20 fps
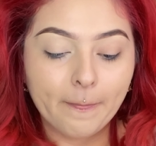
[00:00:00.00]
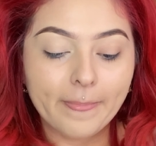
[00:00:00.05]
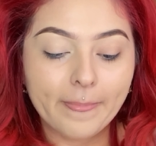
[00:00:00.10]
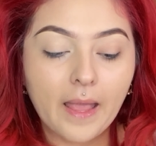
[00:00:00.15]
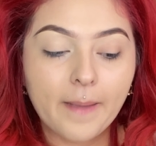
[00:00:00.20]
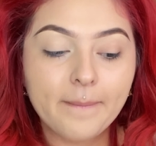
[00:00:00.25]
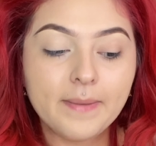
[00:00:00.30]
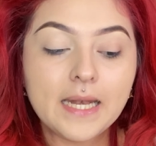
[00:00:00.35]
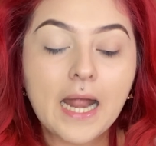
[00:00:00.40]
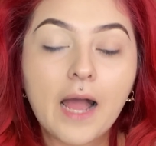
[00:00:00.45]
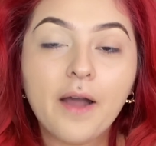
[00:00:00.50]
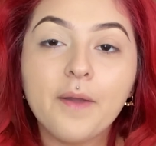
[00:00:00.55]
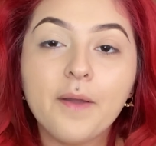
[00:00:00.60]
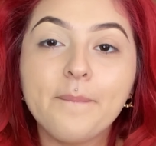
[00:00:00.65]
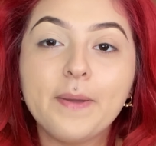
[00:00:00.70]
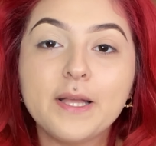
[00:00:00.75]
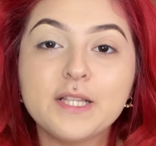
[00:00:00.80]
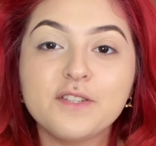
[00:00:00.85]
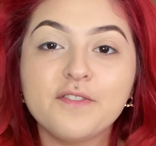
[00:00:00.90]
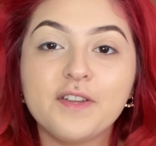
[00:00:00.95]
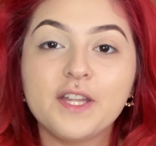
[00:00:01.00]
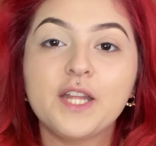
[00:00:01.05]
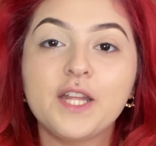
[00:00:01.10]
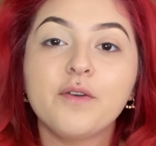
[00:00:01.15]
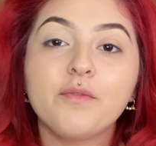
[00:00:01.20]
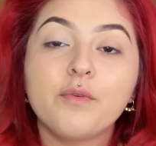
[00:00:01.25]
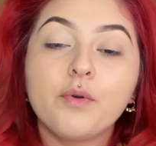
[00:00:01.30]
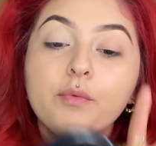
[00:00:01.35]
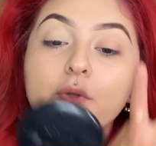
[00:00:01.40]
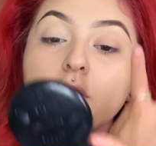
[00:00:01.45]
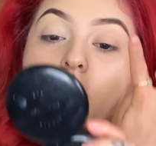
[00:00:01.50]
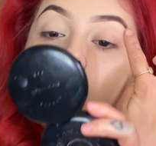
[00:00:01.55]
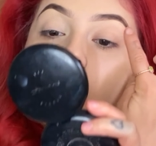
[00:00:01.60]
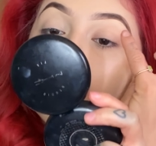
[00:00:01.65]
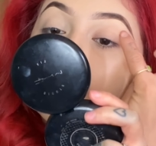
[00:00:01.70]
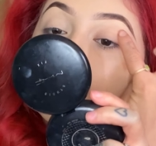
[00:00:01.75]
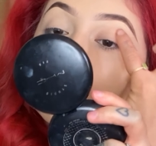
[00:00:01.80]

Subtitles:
I mean, out in Pennsylvania when we got there,